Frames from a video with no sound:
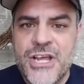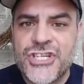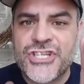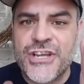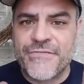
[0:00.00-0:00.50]

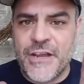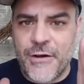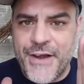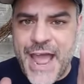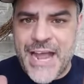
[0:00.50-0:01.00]
shifting
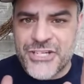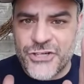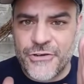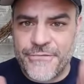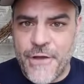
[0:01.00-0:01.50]
our
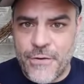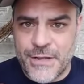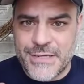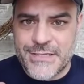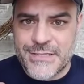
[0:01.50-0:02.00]
national
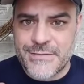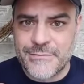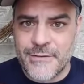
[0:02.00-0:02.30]
focus,